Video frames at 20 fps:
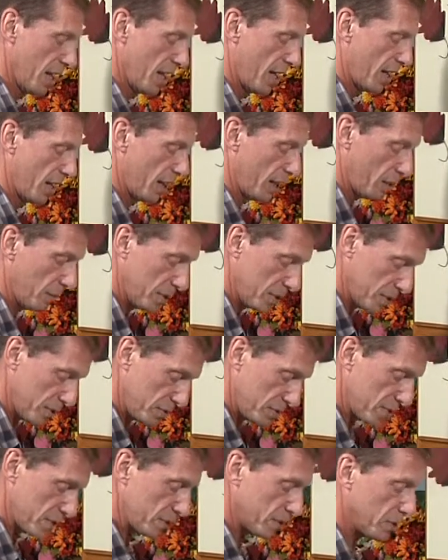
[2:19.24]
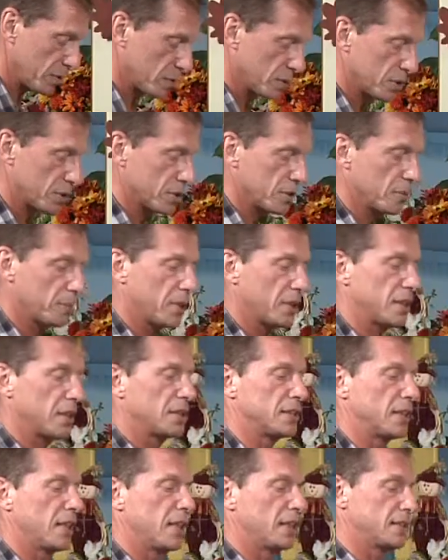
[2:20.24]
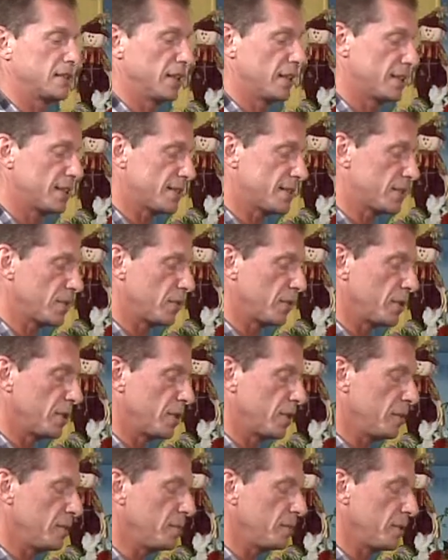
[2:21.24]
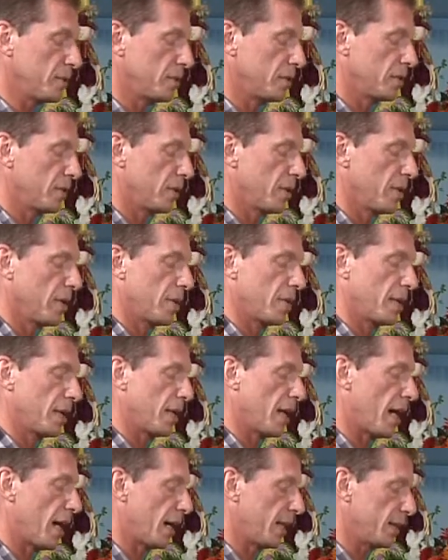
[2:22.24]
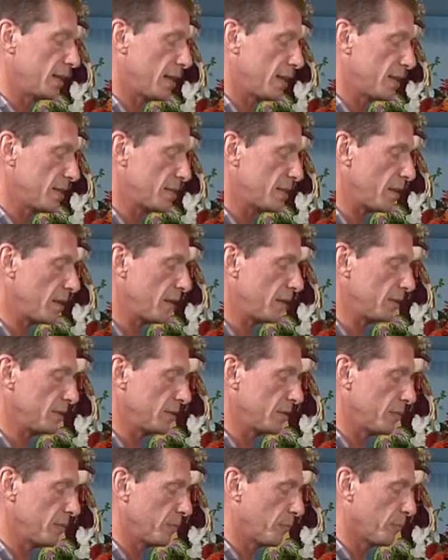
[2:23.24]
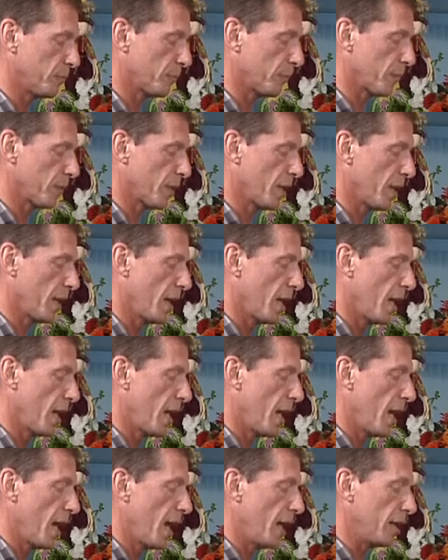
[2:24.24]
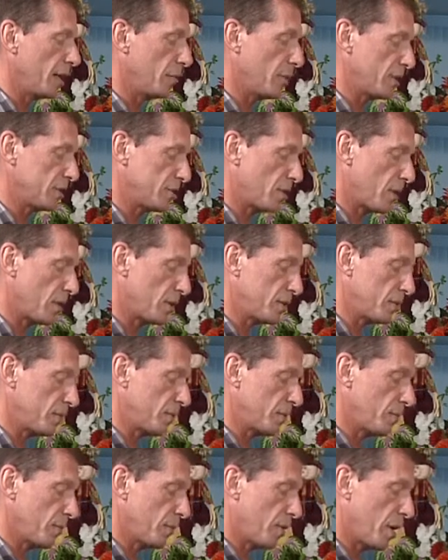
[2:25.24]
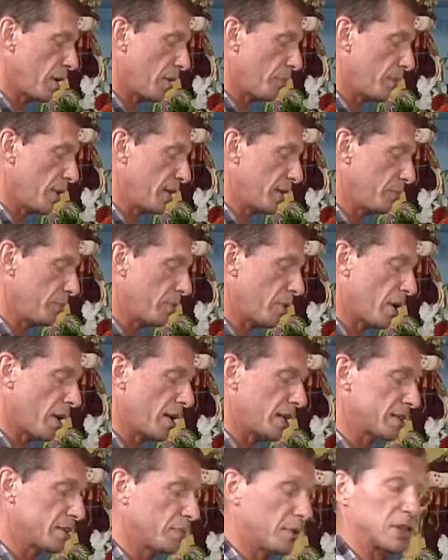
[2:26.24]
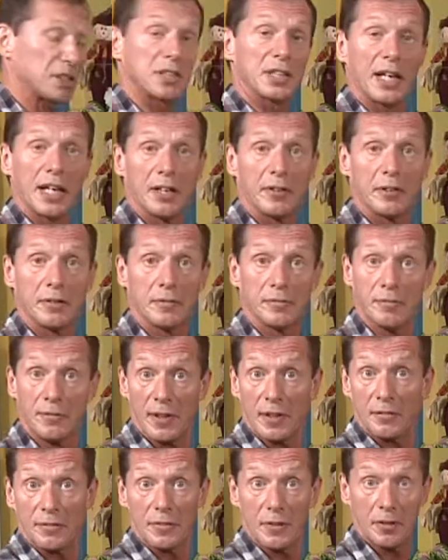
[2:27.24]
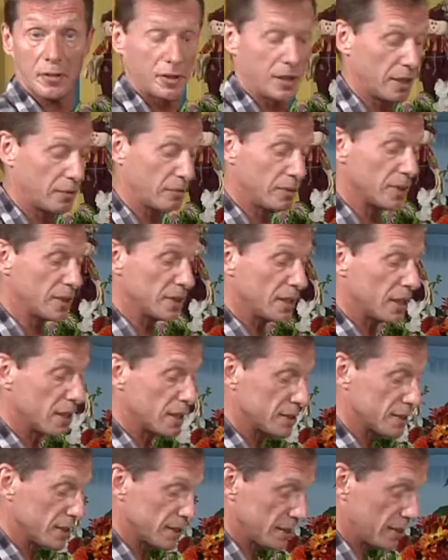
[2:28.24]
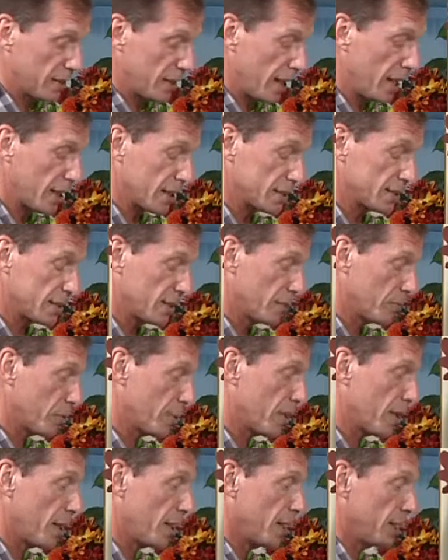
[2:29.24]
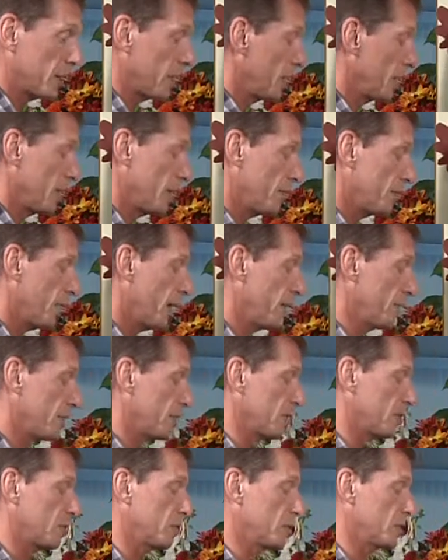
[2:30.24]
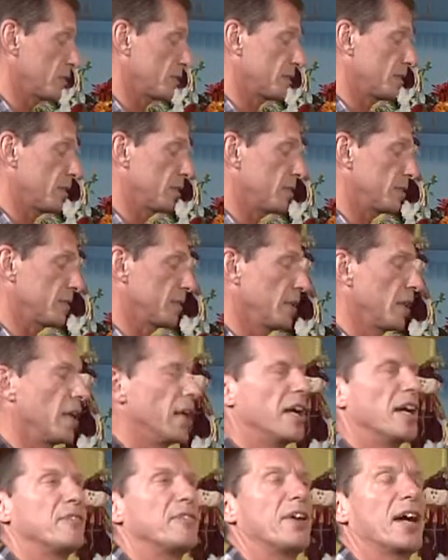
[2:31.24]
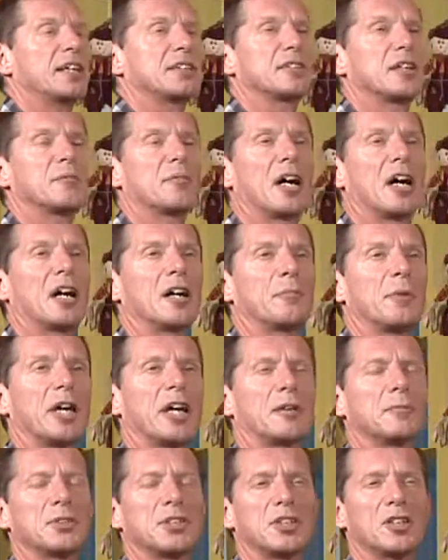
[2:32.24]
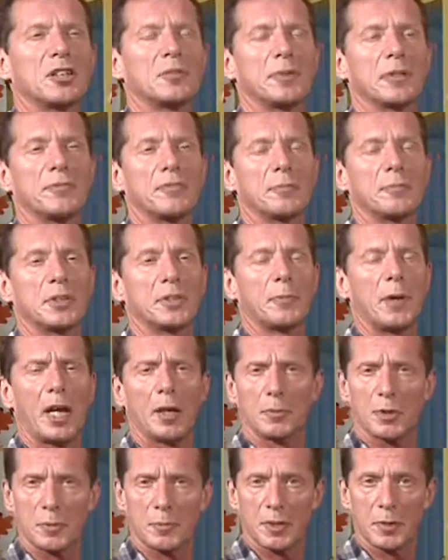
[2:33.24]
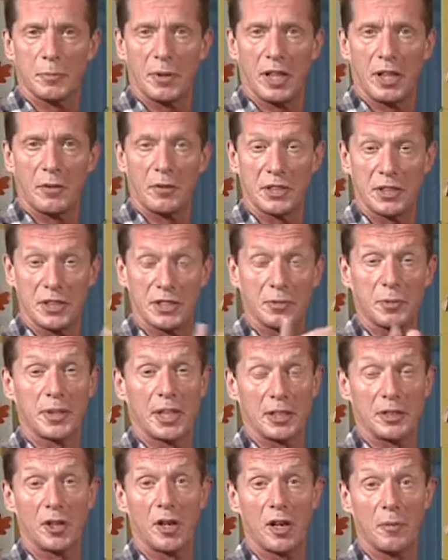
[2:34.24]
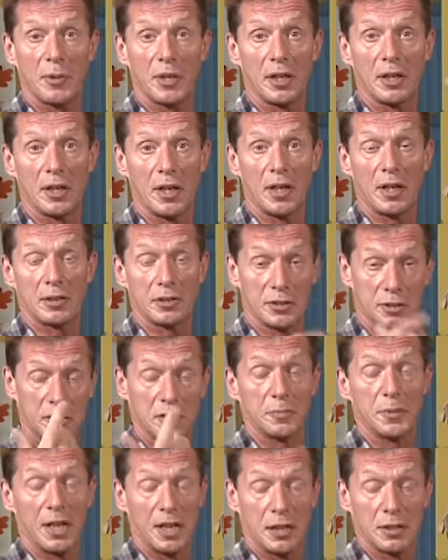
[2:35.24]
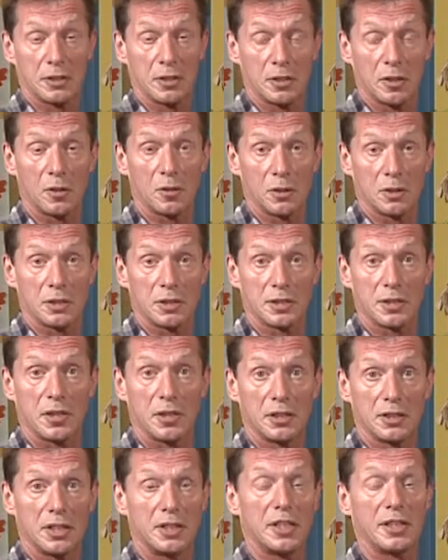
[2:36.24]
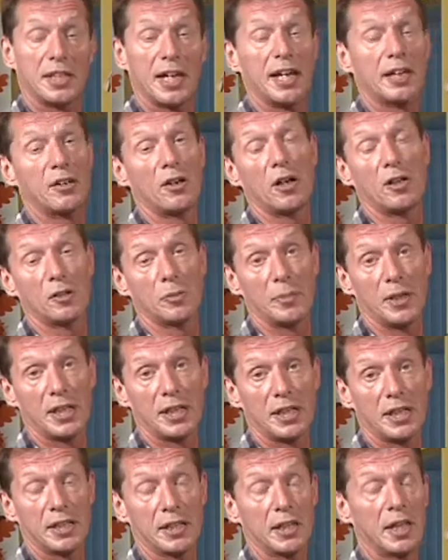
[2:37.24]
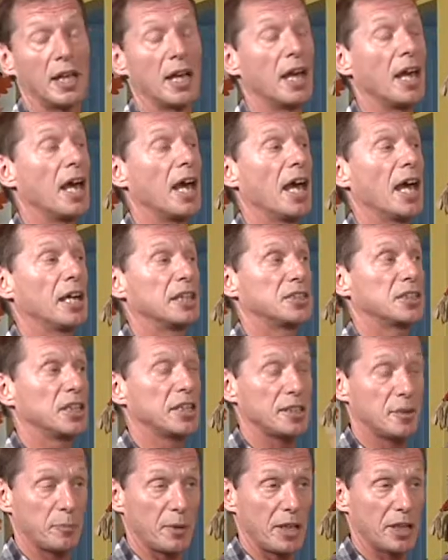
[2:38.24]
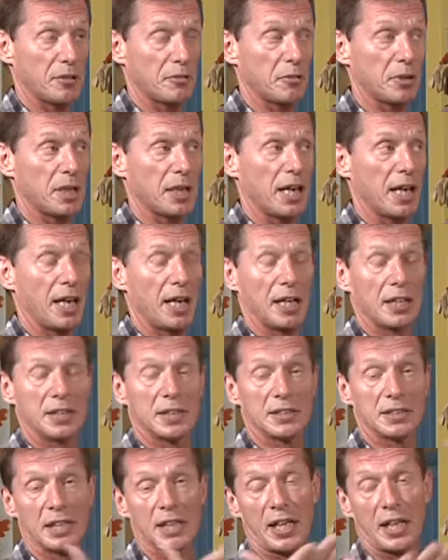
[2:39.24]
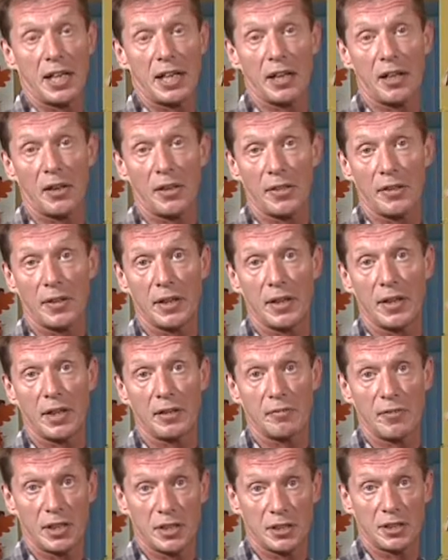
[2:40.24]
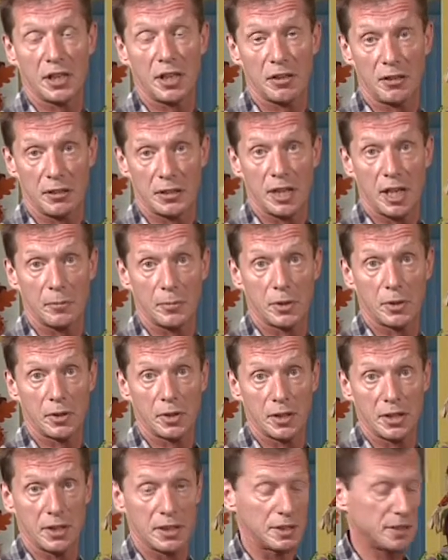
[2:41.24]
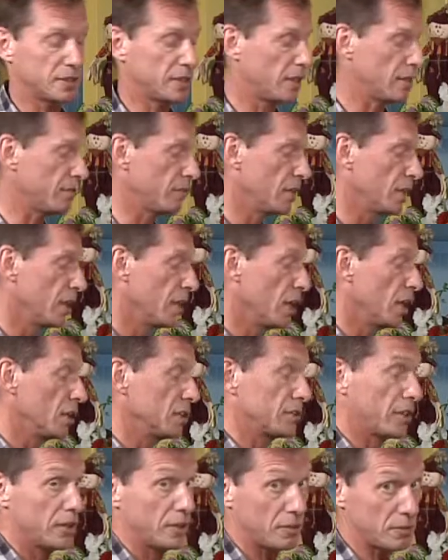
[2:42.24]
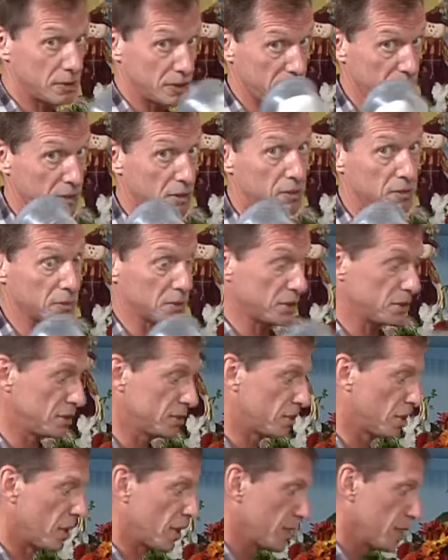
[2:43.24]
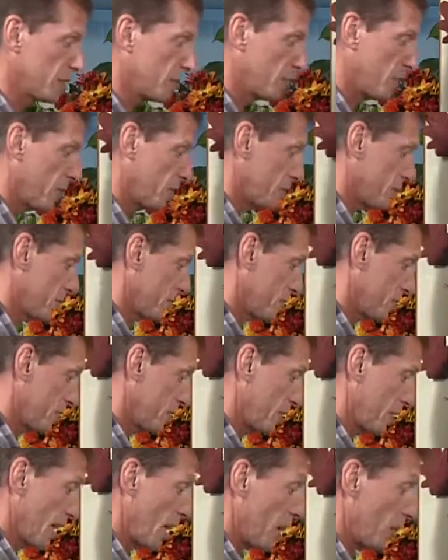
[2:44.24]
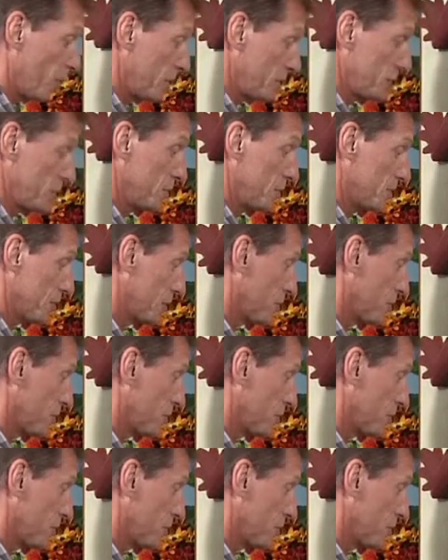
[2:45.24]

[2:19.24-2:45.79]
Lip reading: And I always use the kosher because it has less sodium than iodized salt. And it makes all your baking products much lighter and fluffier. It really does. It's an excellent product. I love the kosher salt. In fact, Pam Sherman from the Pam Sherman's Bakery, she's the one that taught me and turned me on to kosher salt. She did that in all her baking. And she had the bakery and does a lot of healthy and vegetarian type cooking and stuff. So I know she knows what she's talking about. So I always use the